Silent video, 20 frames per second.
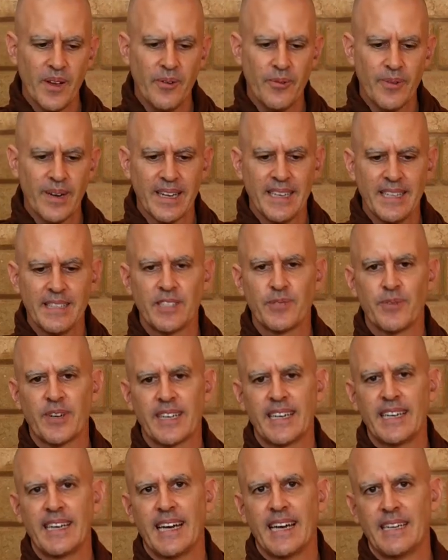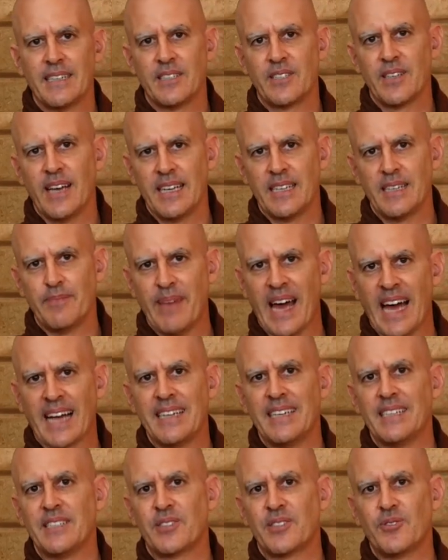where he was working at a
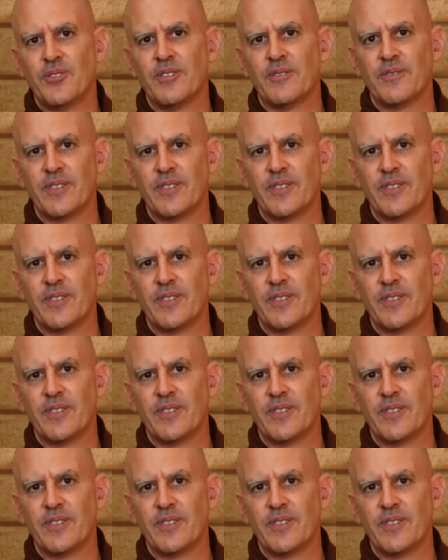magnet school